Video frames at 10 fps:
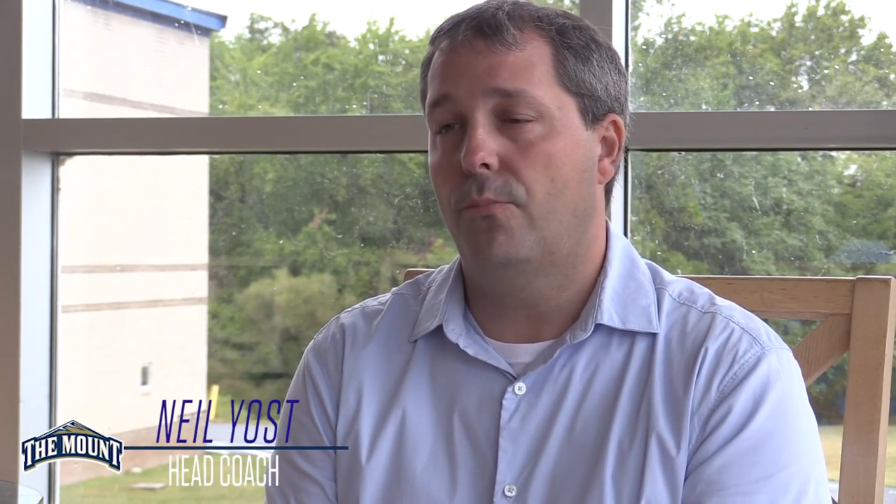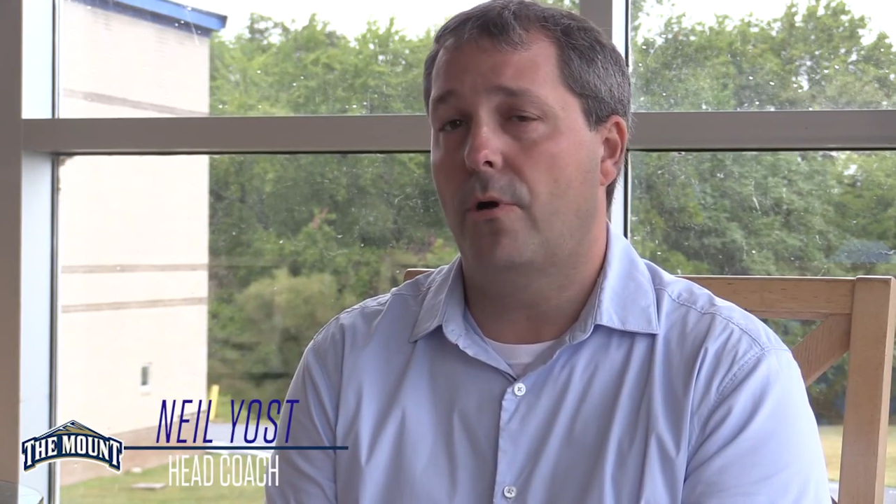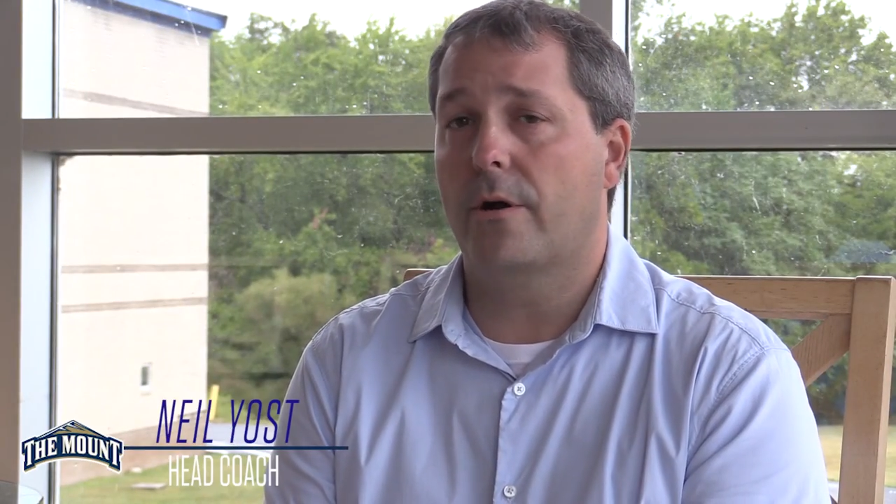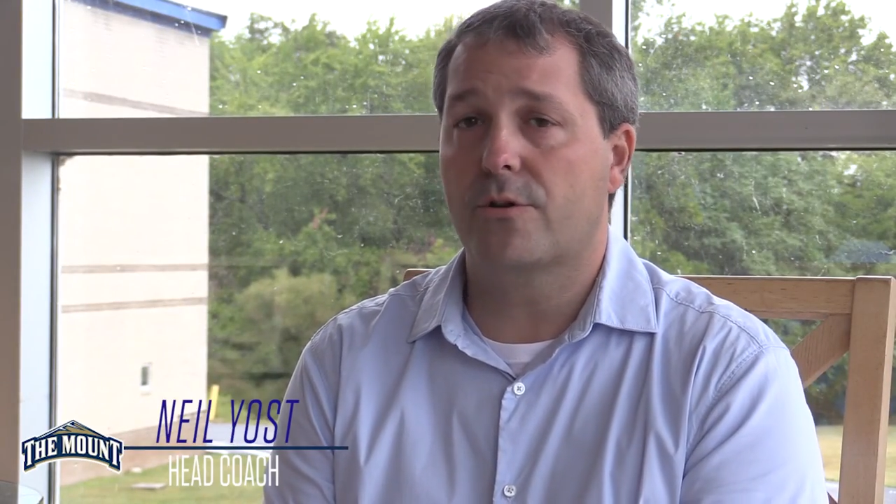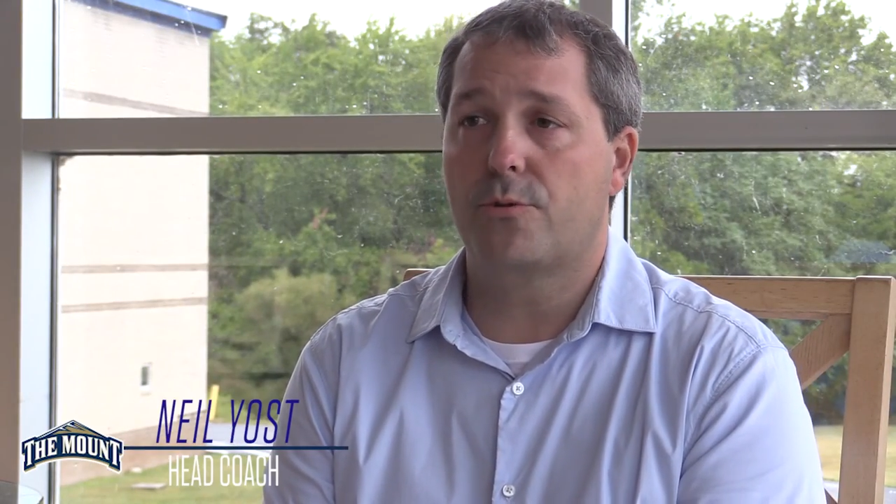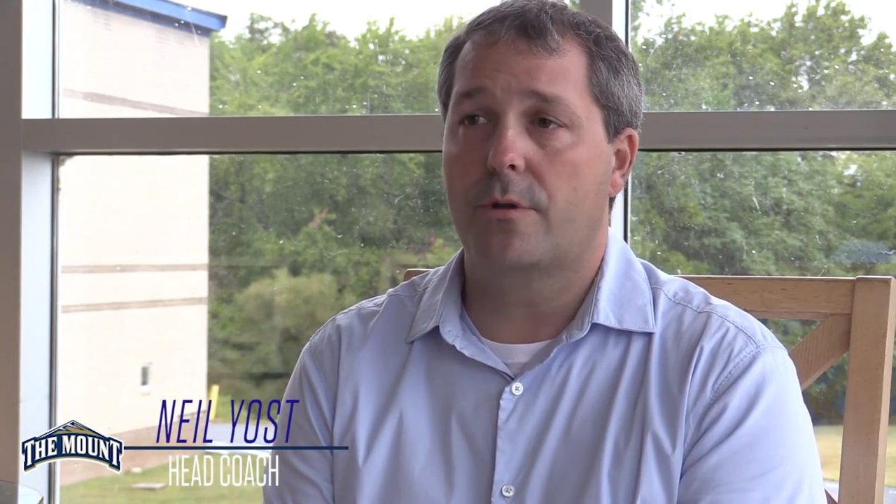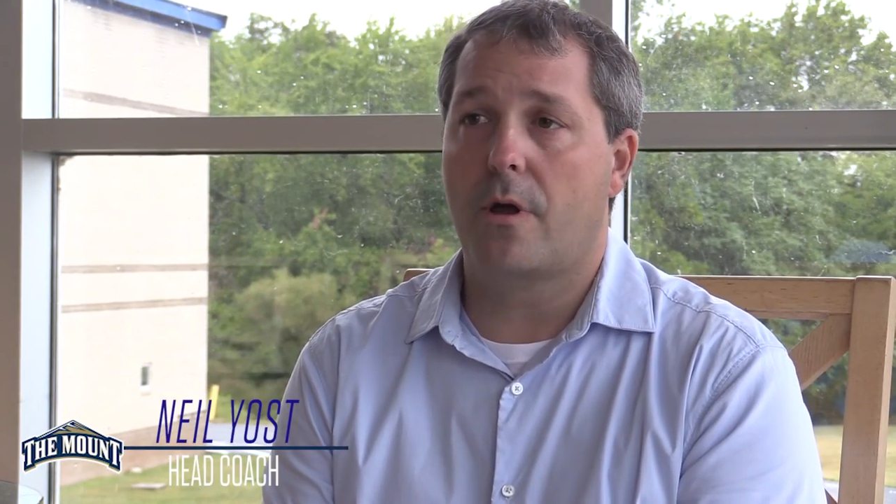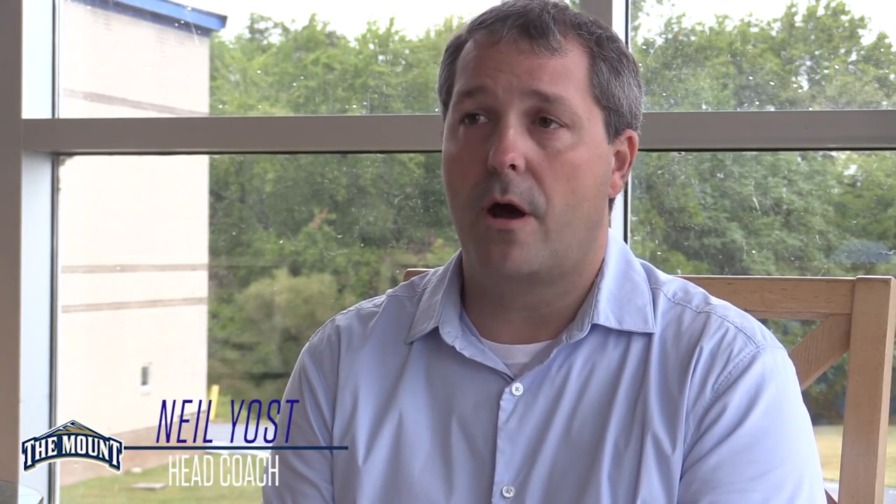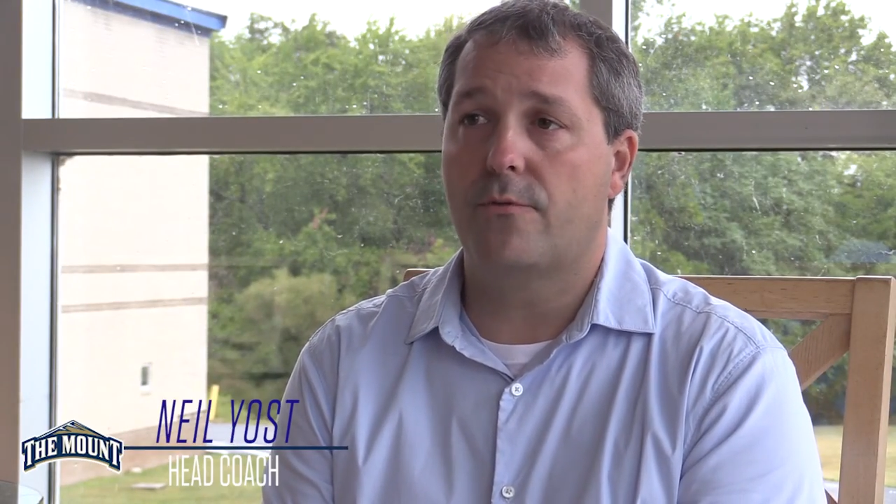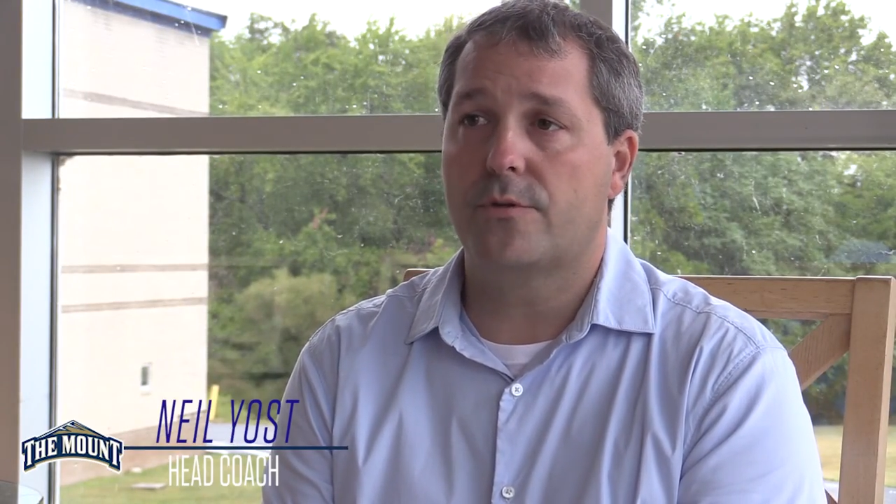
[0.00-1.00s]
progress within the
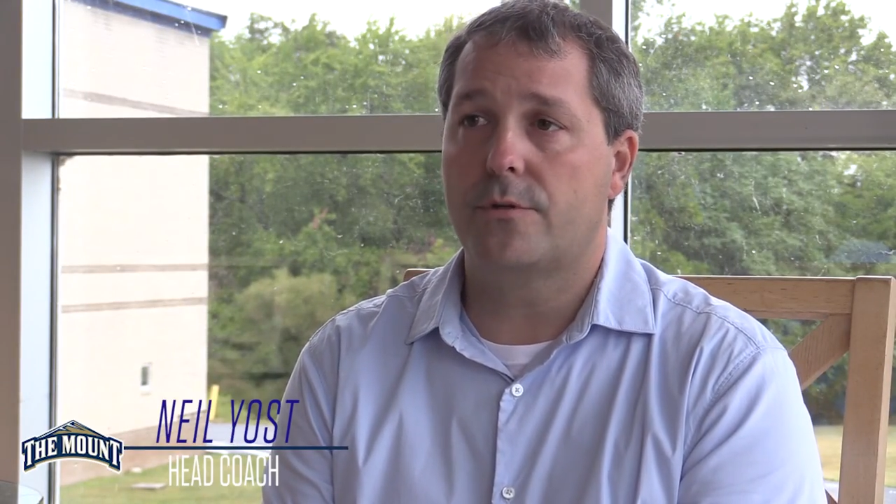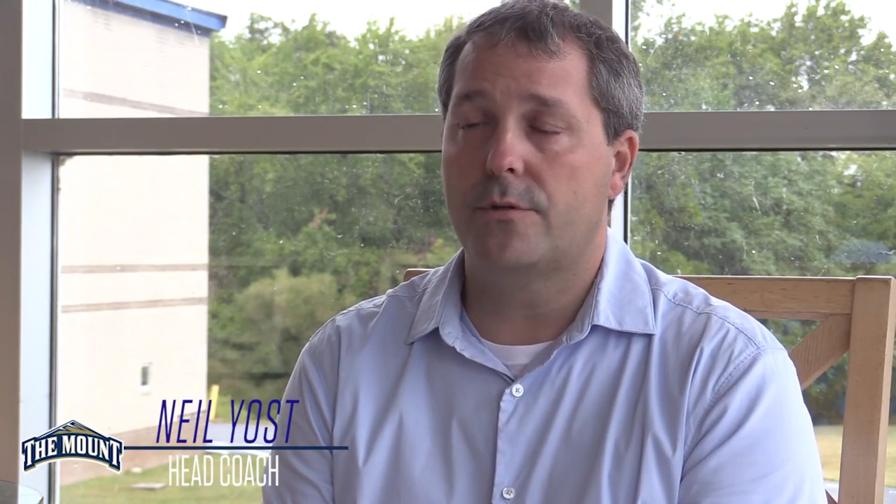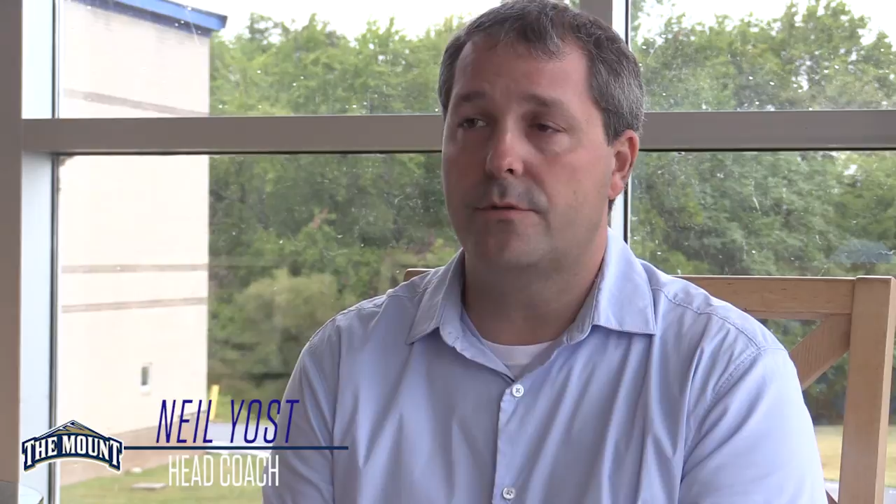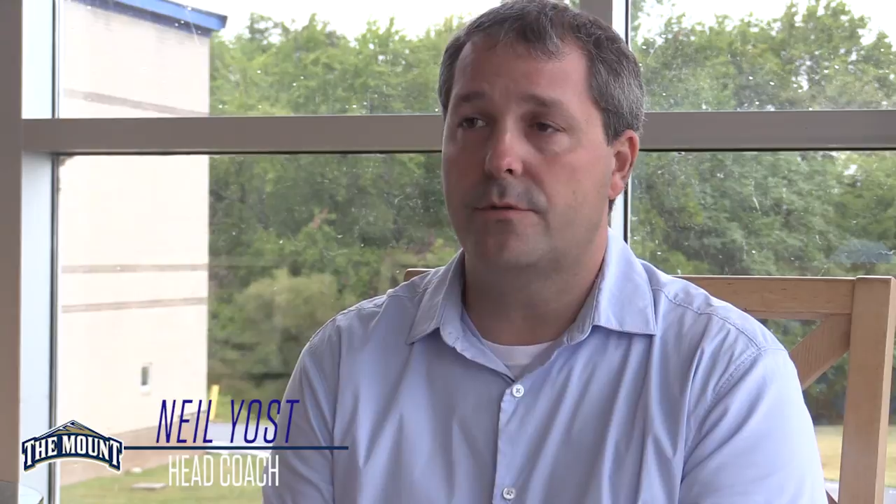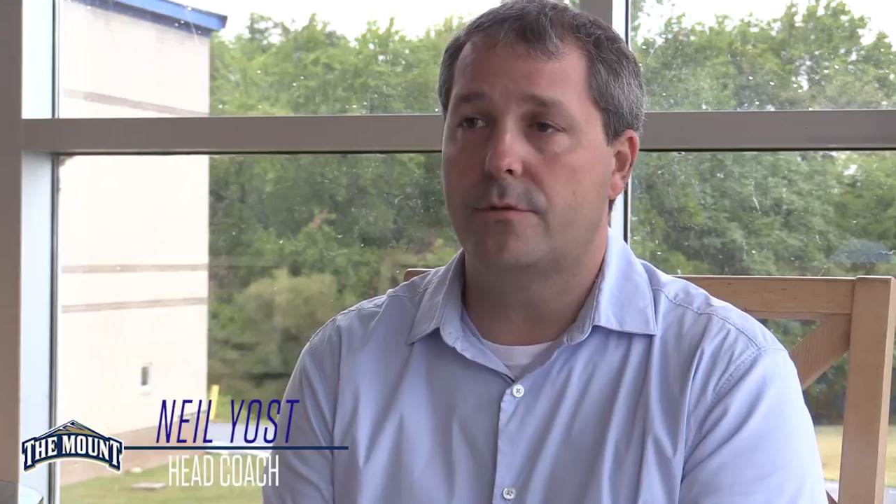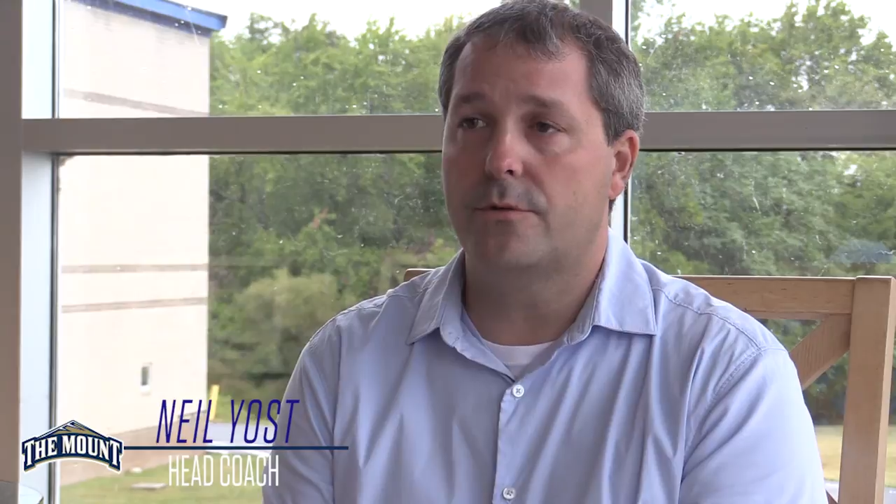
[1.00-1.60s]
conference is,